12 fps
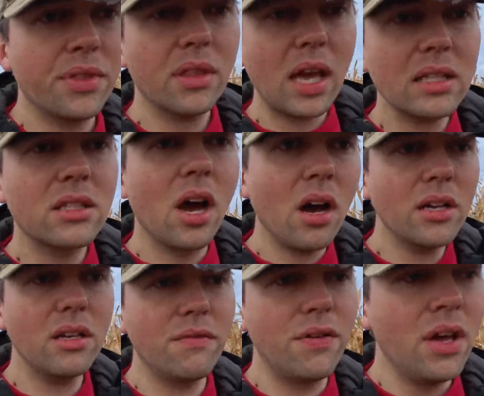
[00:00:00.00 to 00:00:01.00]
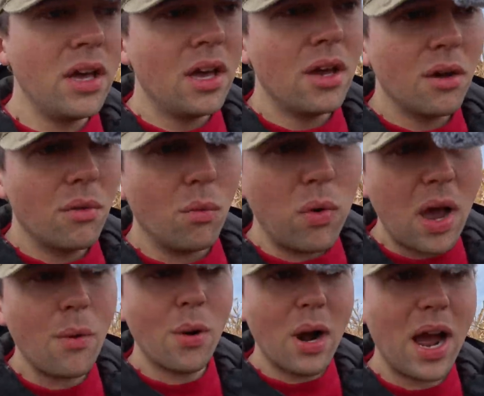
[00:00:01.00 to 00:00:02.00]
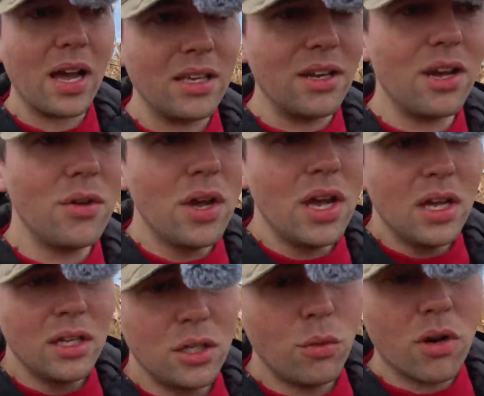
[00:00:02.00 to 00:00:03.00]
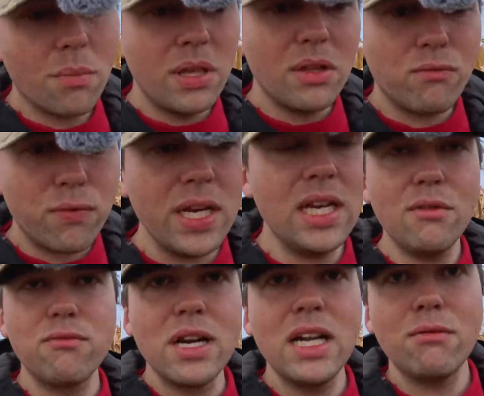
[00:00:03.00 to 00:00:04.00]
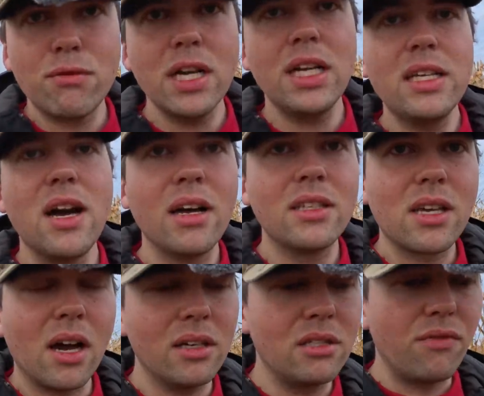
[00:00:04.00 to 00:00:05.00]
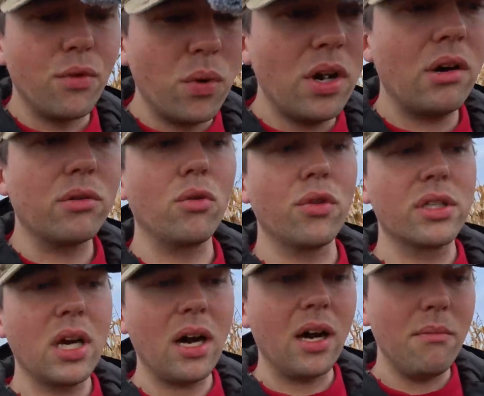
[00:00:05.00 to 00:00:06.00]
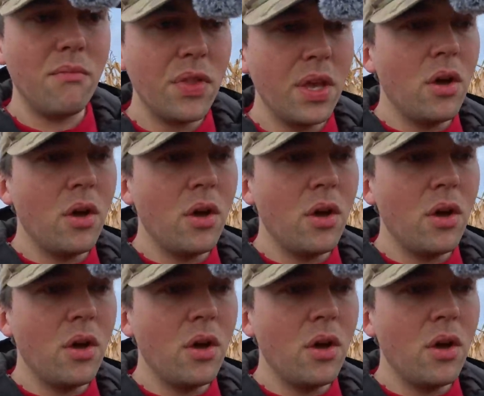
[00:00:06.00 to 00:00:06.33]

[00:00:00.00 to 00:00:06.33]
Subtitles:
That's kind of where we're at, Do you want to be the really, really, really nice guys of the world all the time?